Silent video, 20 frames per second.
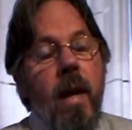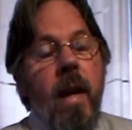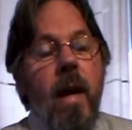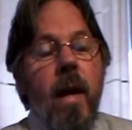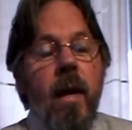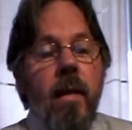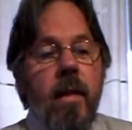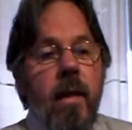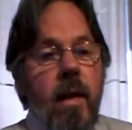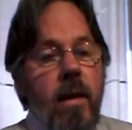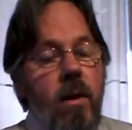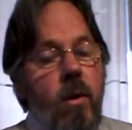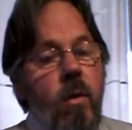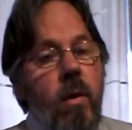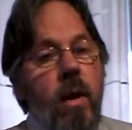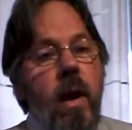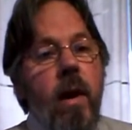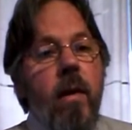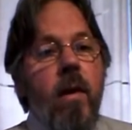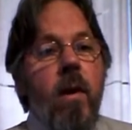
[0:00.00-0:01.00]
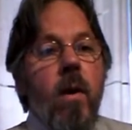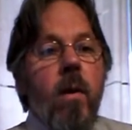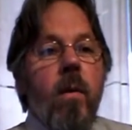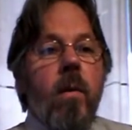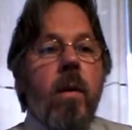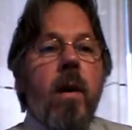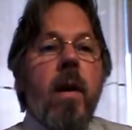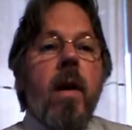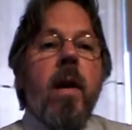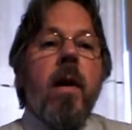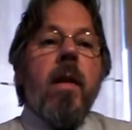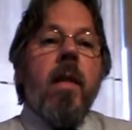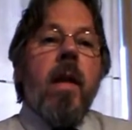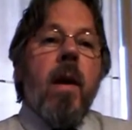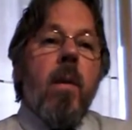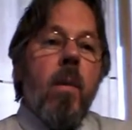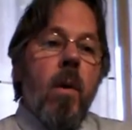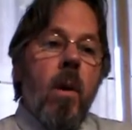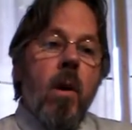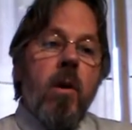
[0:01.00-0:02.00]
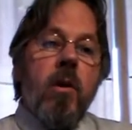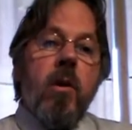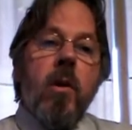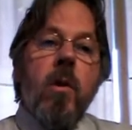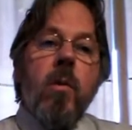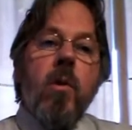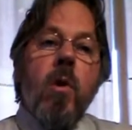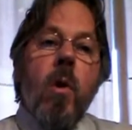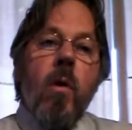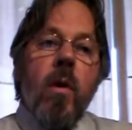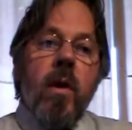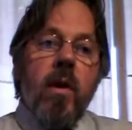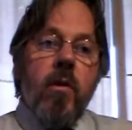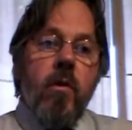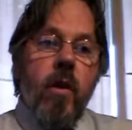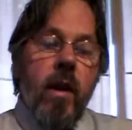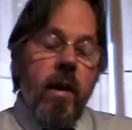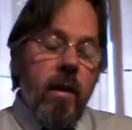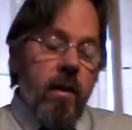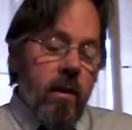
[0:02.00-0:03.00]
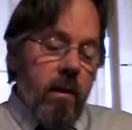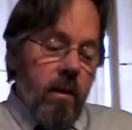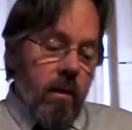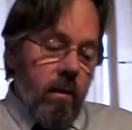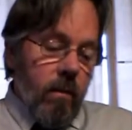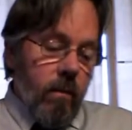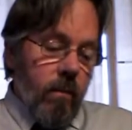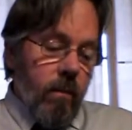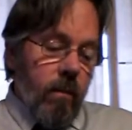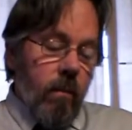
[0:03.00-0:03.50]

and then you carry on. They will ask you your address,